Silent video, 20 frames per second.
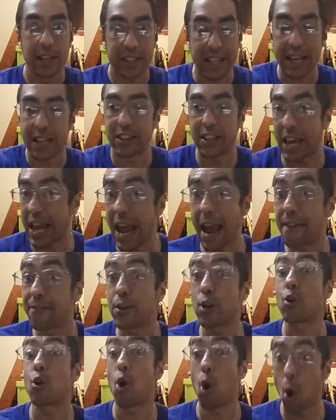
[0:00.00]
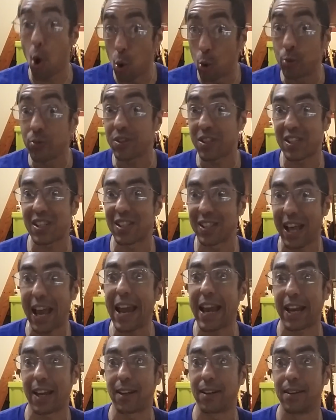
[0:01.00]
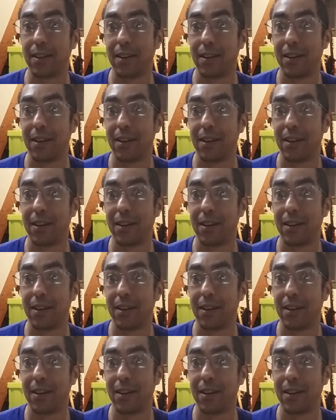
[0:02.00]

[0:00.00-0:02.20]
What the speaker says: They have their own slang.